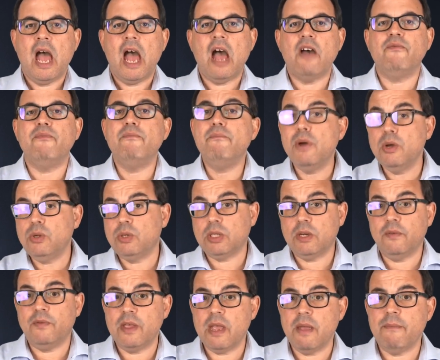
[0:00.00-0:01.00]
Have
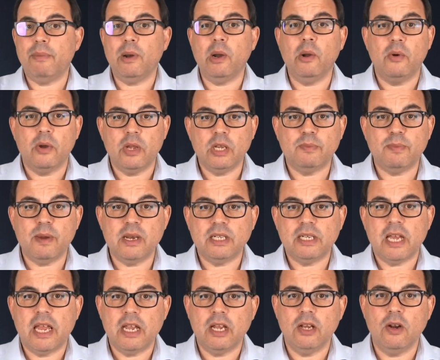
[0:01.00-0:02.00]
most of the employees been
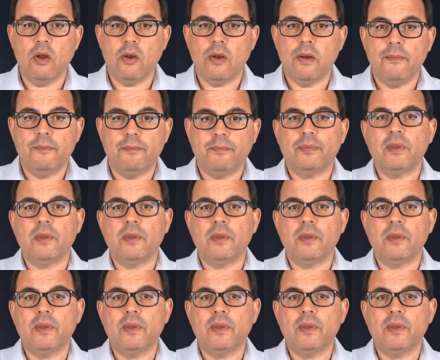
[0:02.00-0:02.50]
taken on?